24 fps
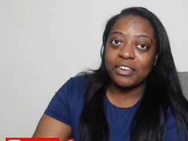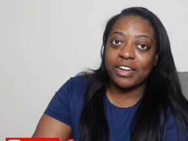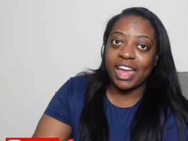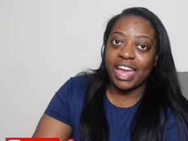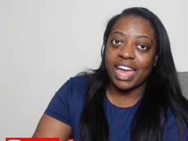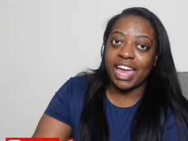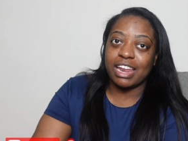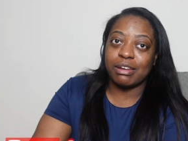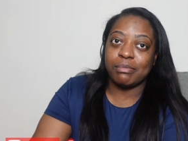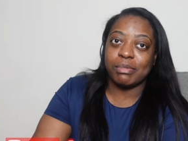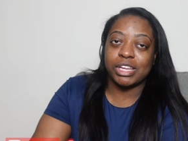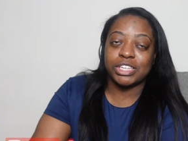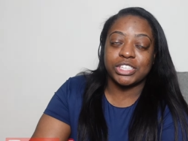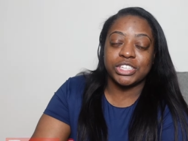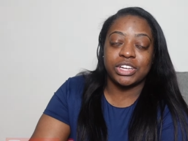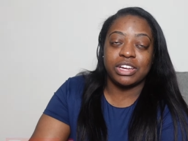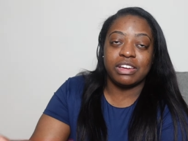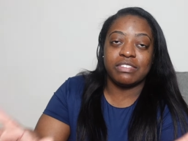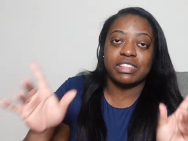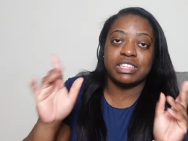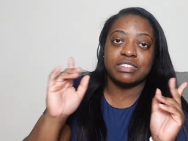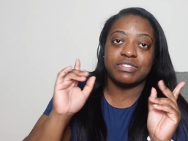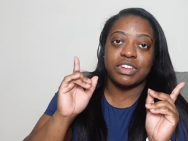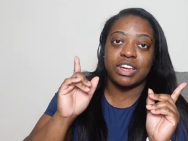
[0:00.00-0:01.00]
and make sure you
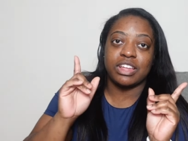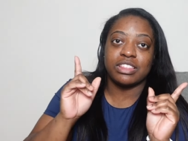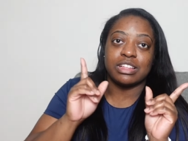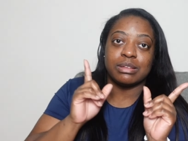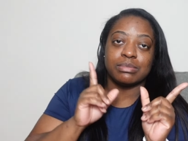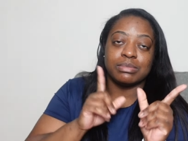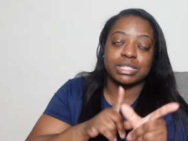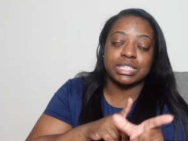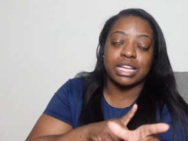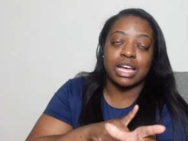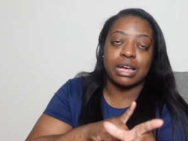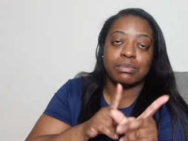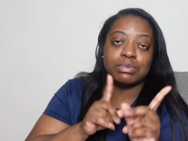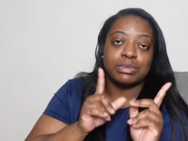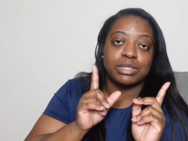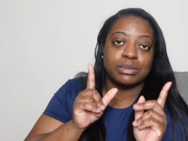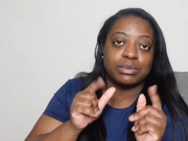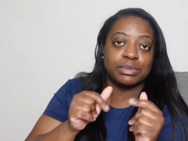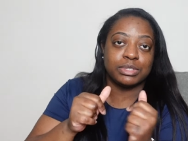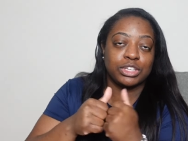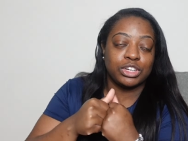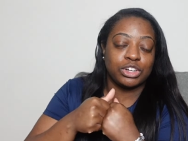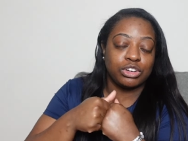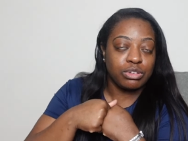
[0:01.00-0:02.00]
give this video a thumbs up,
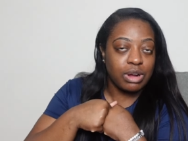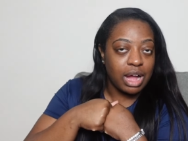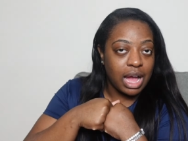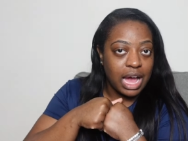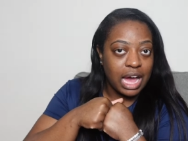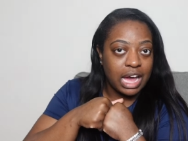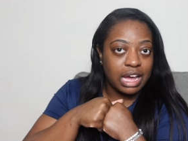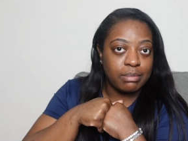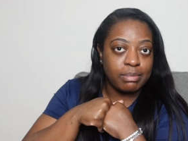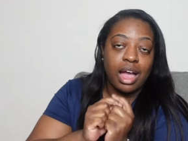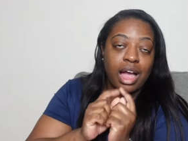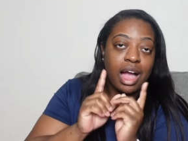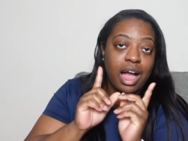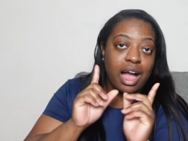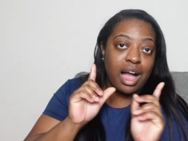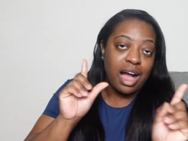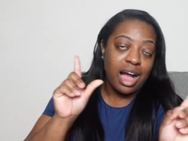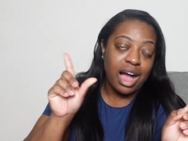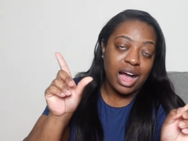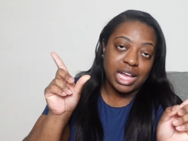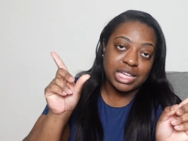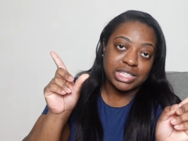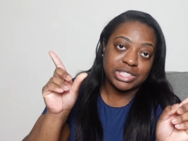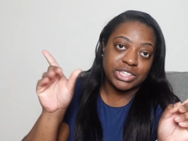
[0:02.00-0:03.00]
subscribe.
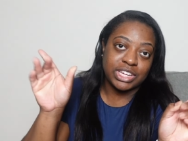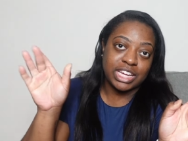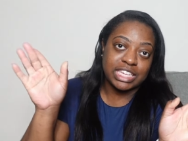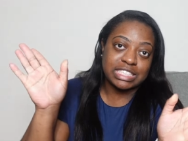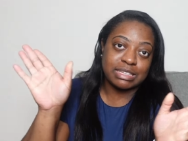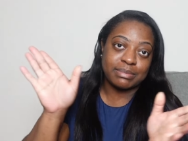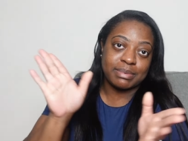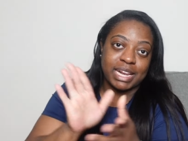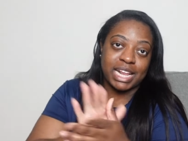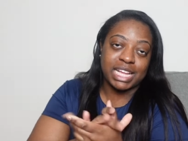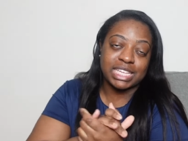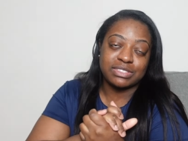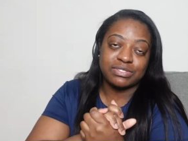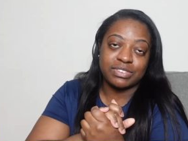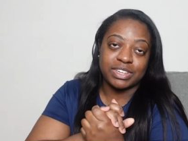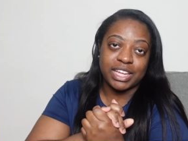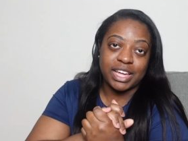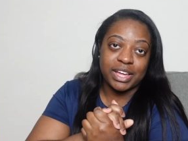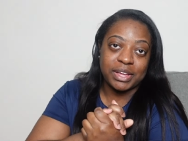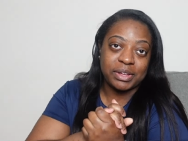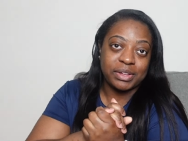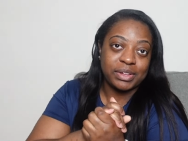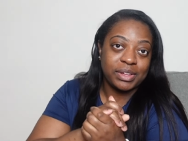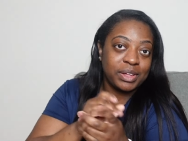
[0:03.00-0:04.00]
I'll see you guys in my next
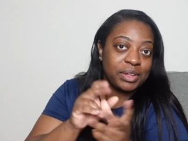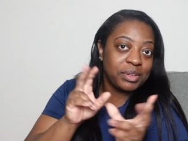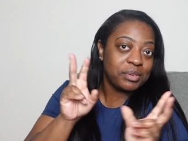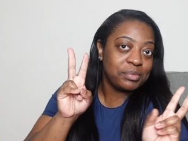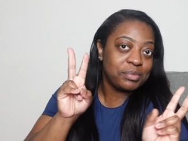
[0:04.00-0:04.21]
video.